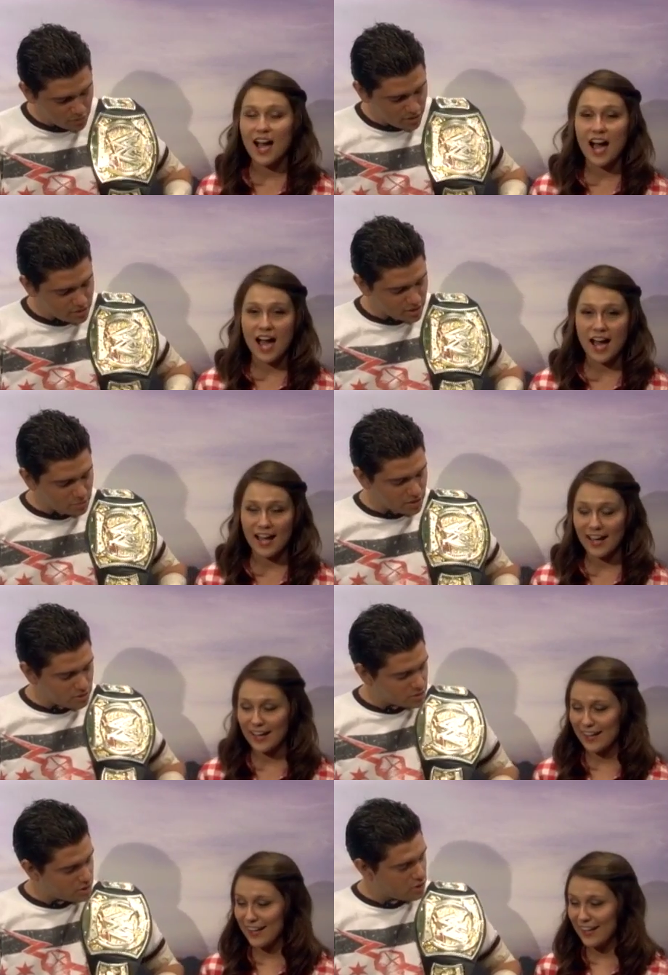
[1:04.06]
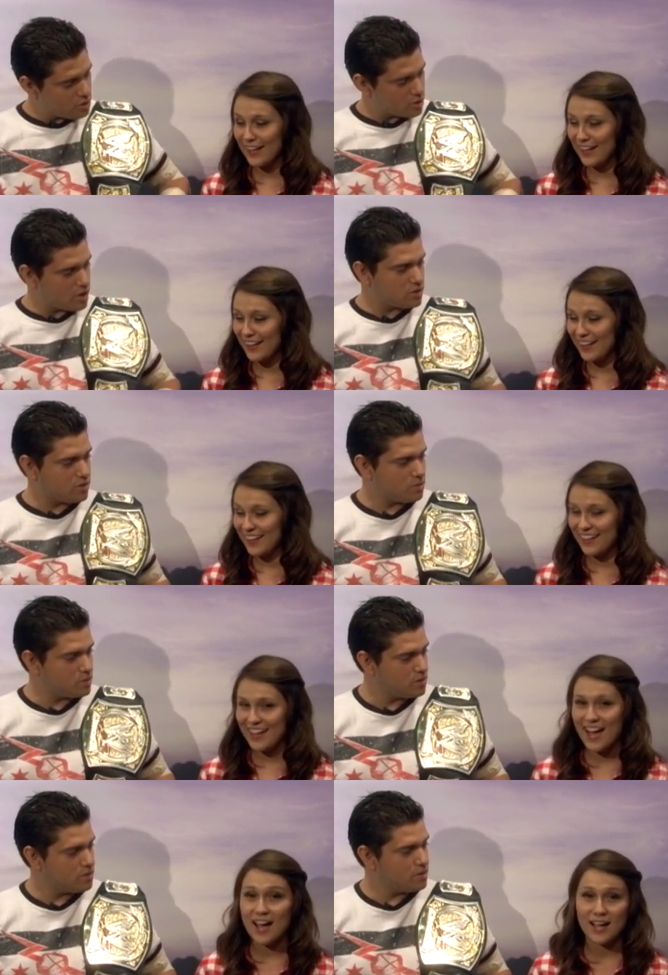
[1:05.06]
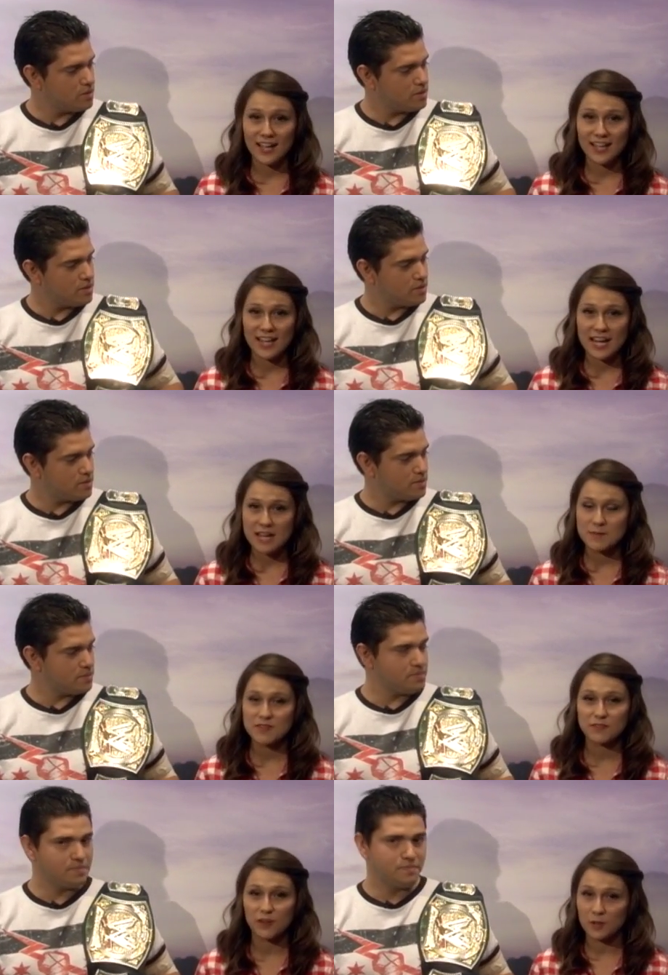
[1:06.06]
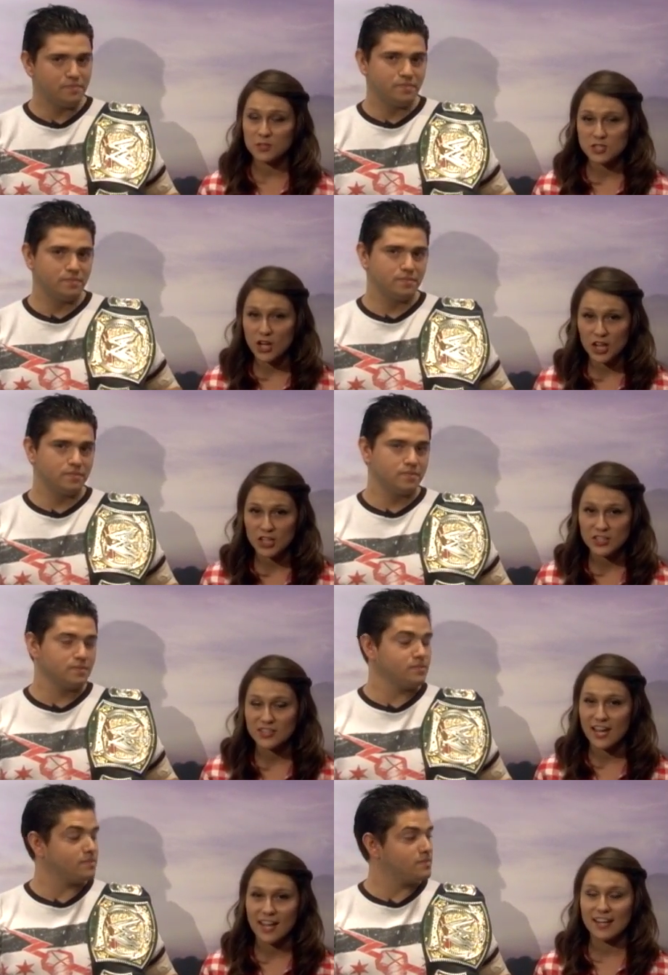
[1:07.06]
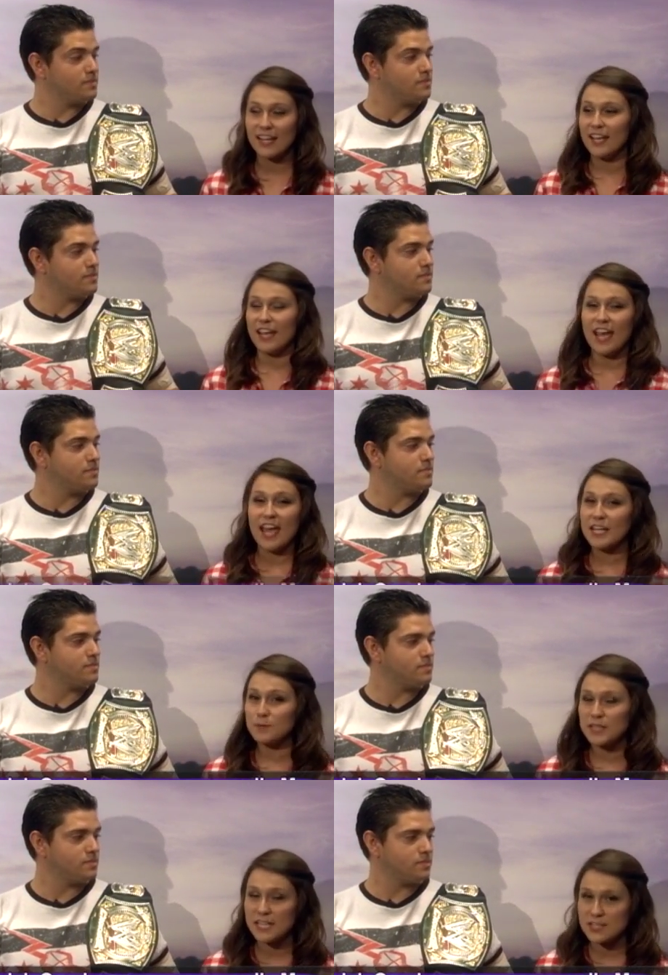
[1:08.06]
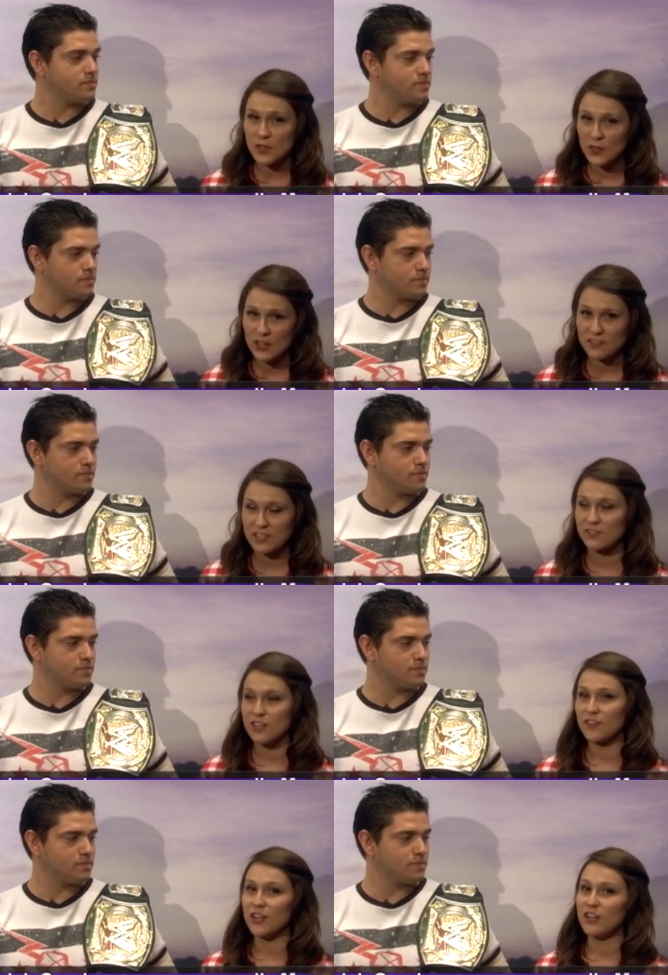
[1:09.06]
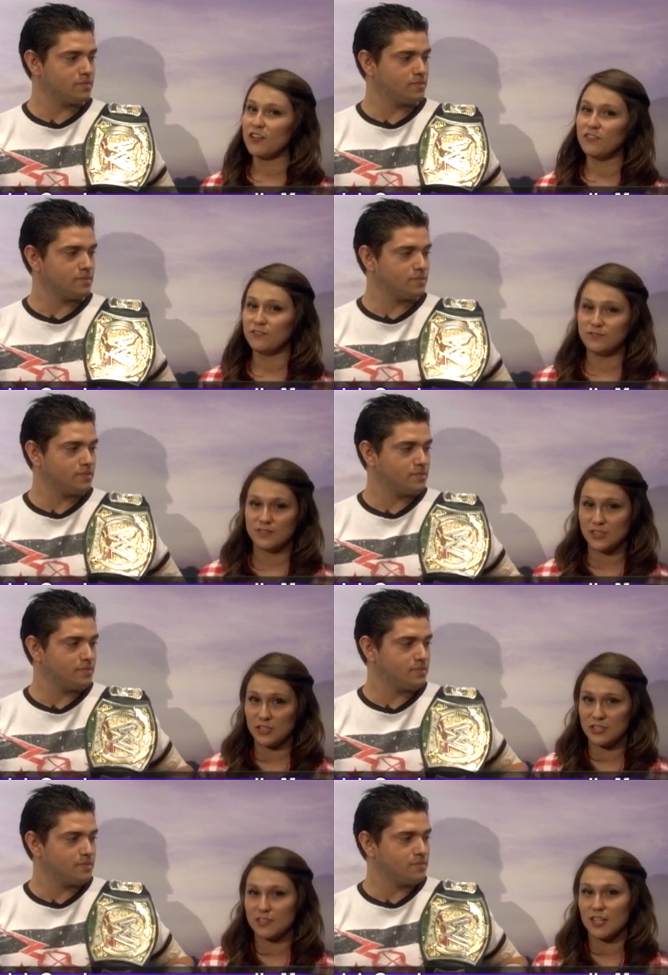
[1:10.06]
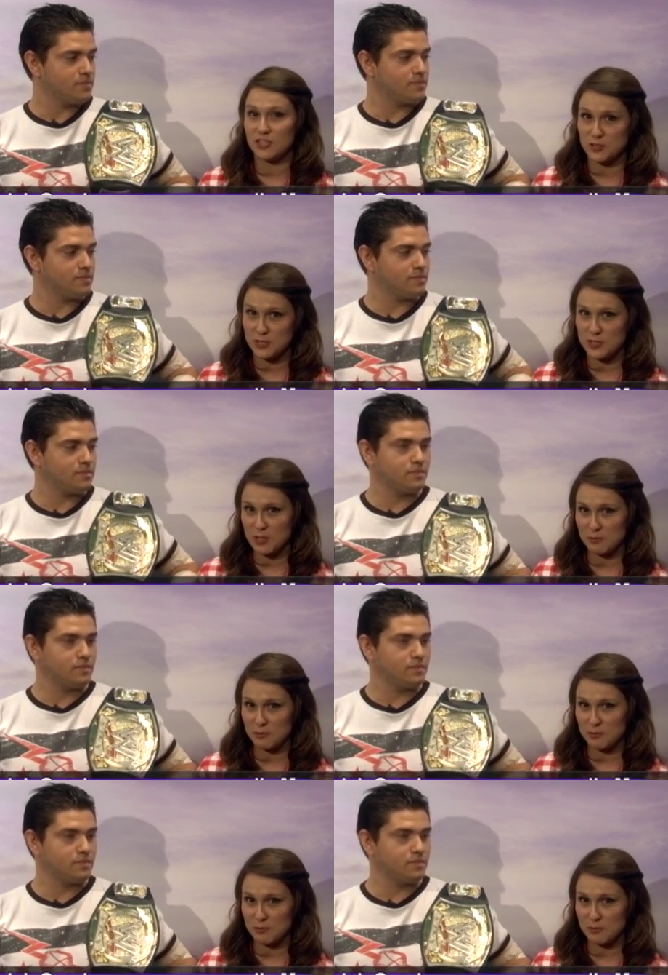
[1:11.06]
Speaker 1: please explain to us your costume.
Speaker 2: I am the farmer's daughter that anybody has heard of if they've heard a good country song